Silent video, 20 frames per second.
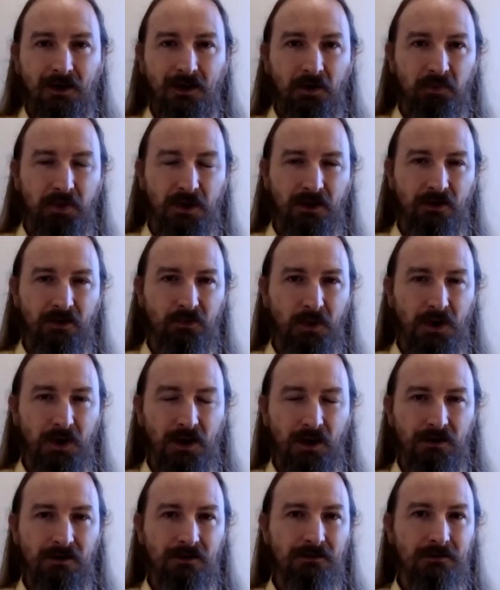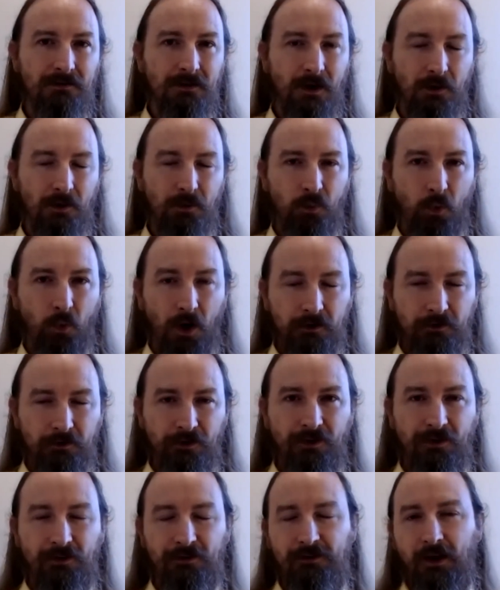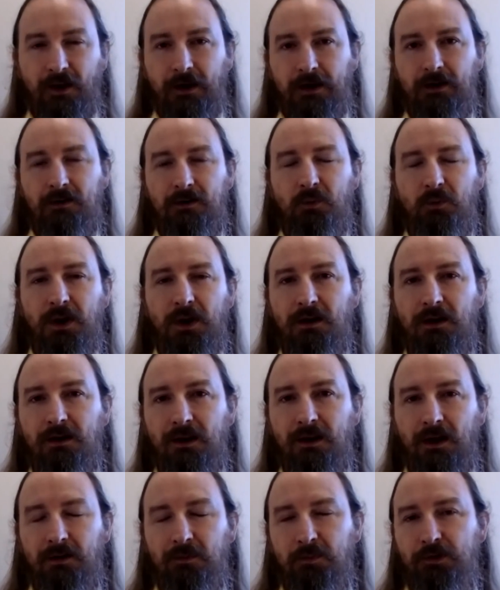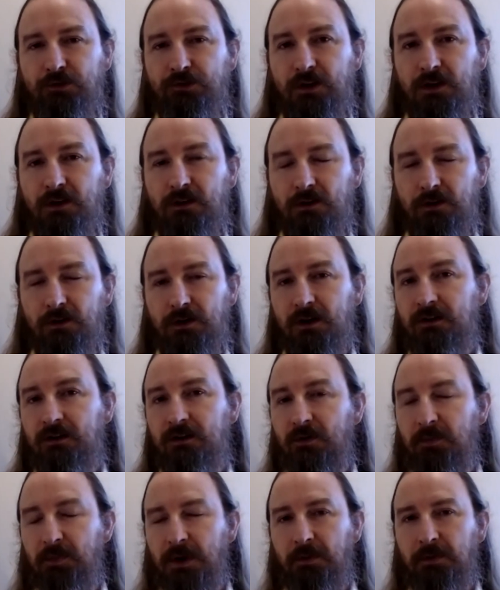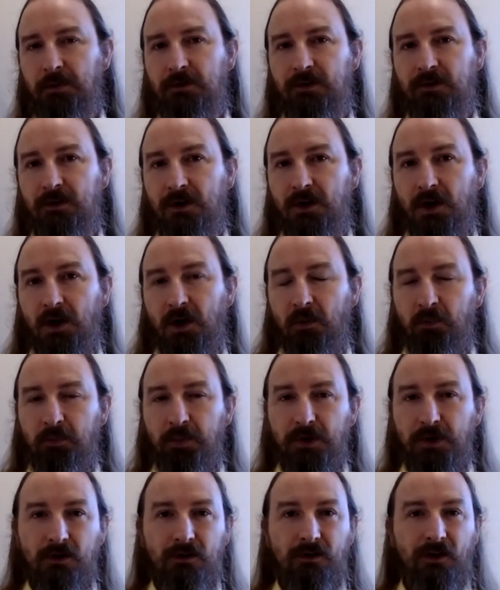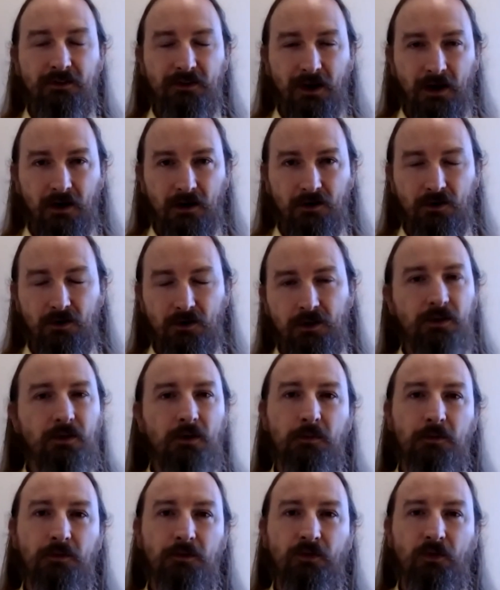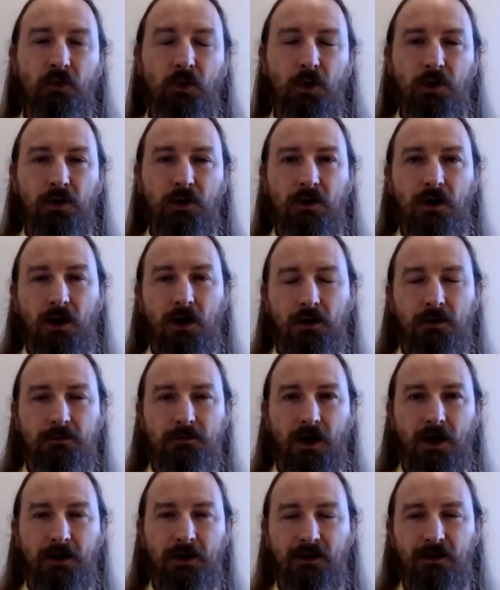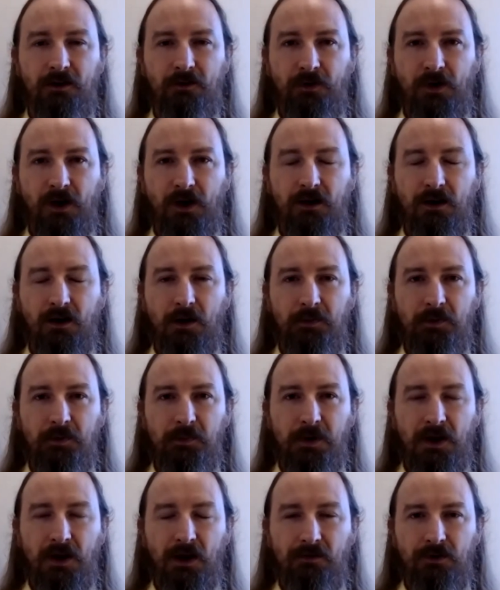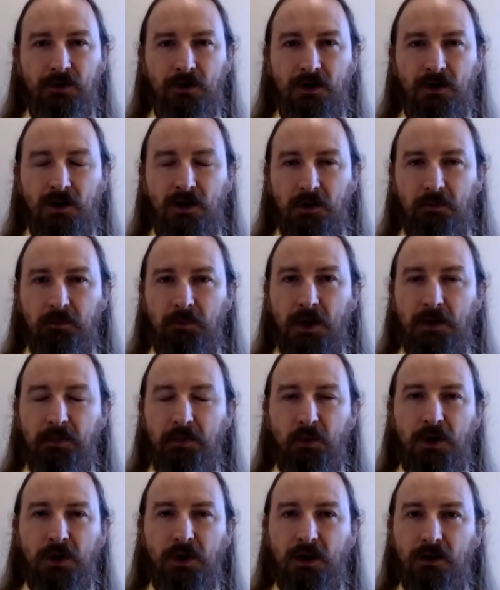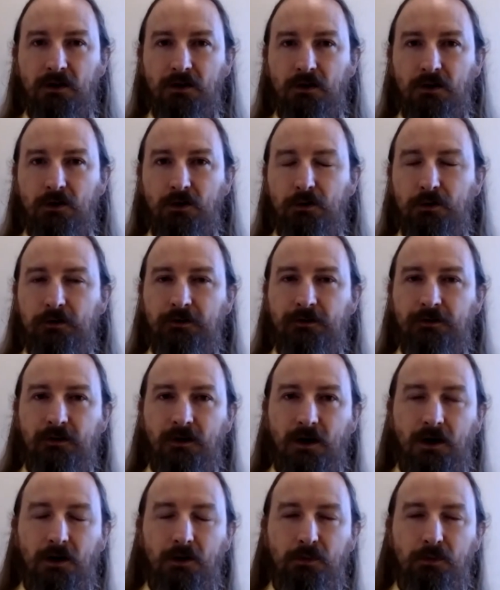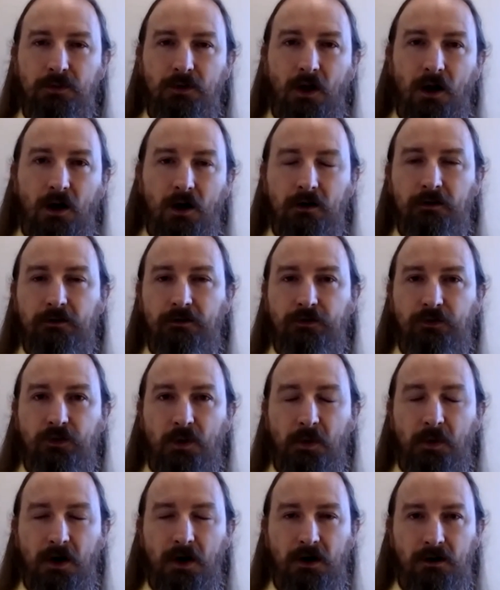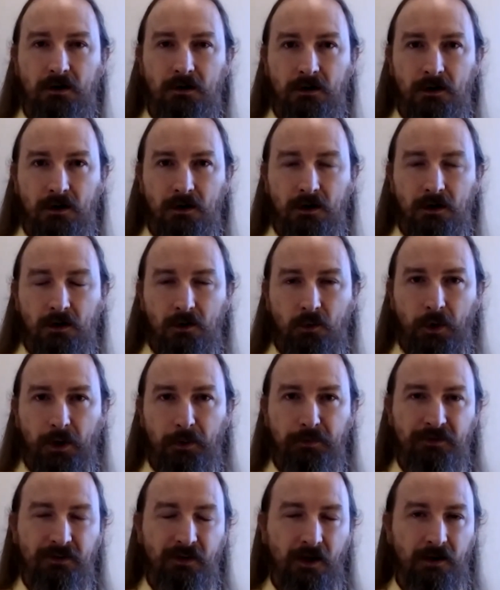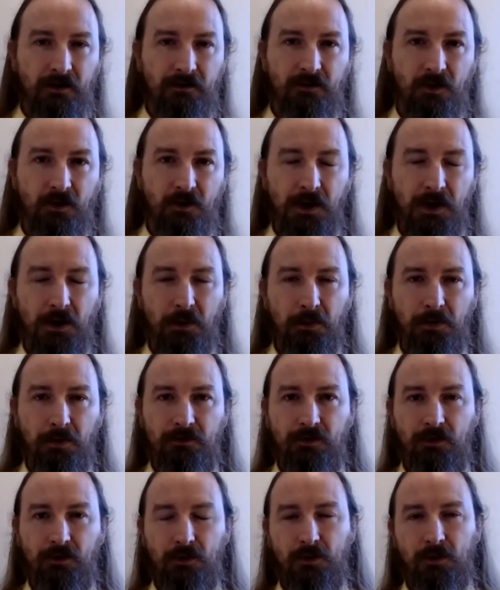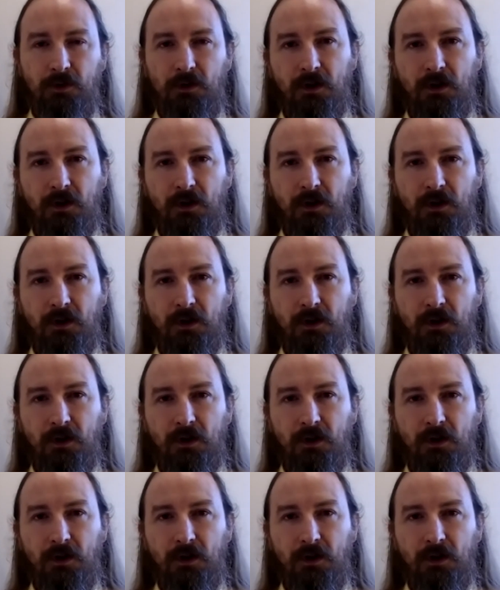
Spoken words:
Because we can watch the site and we can get machine learning to be able to build us algorithms for identifying common behavior. Maybe we can use logs from our website to be able to